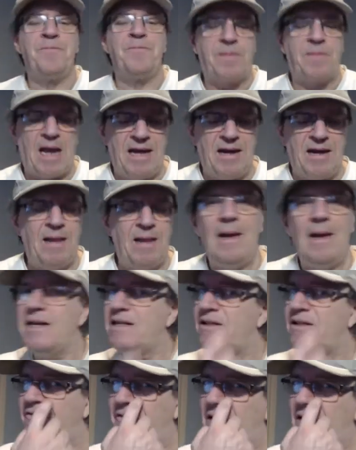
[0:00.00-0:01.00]
And I like
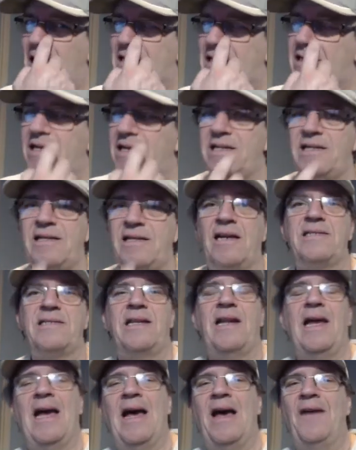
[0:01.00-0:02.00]
the fact that it
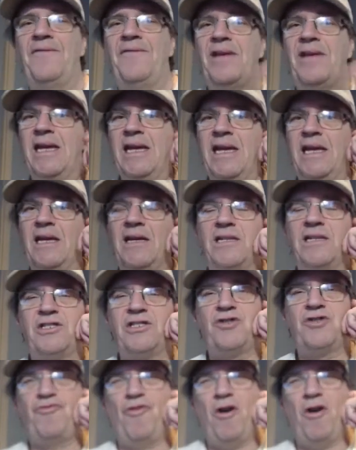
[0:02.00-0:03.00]
doesn't have a
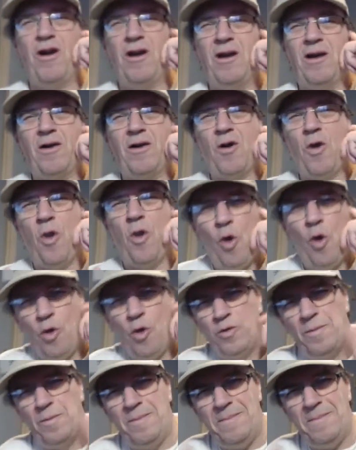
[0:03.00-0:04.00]
strong
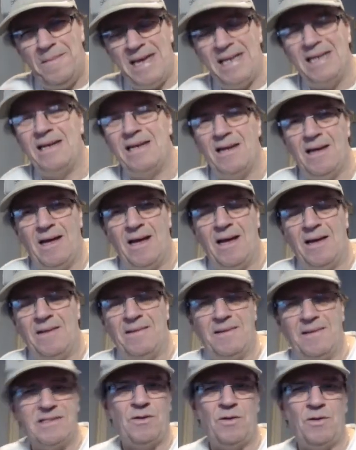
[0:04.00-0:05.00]
cold mint.
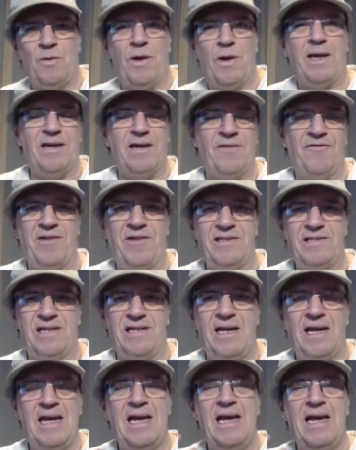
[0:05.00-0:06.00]
That's the only way I can phrase it.
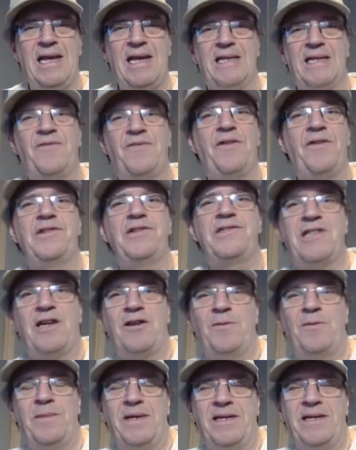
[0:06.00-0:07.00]
It has a very
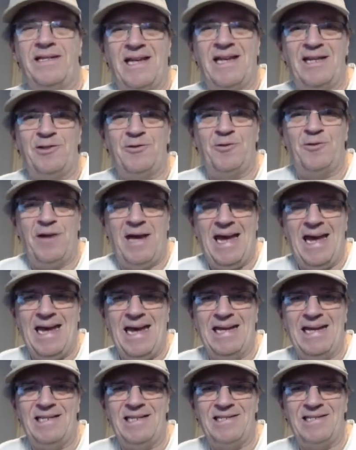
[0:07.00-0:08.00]
subtle mint that sort of
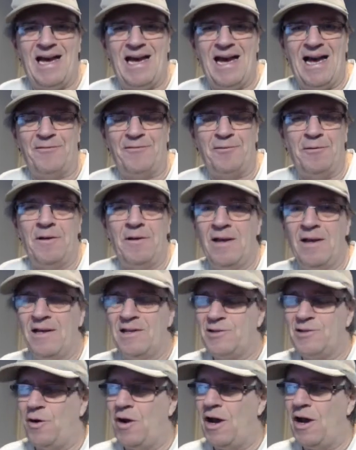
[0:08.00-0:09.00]
hangs after.
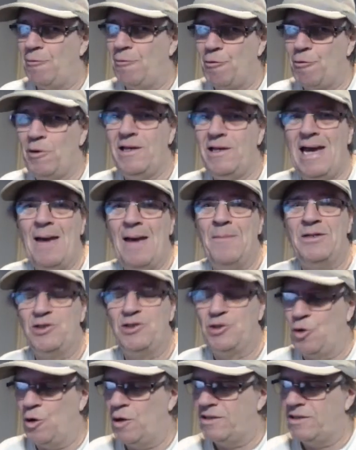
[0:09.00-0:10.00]
So I really am
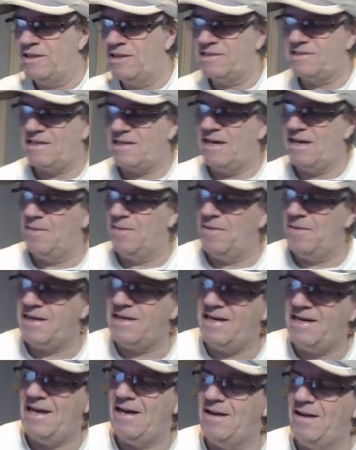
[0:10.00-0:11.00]
enjoying this.
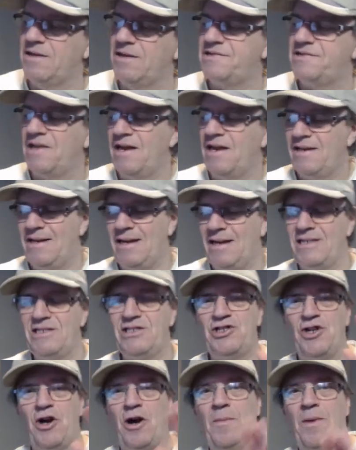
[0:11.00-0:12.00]
Mike and Alice, nice
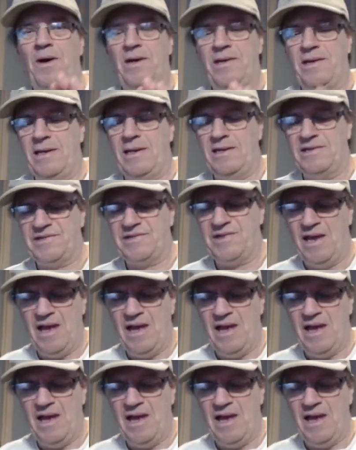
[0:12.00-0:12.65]
job on this.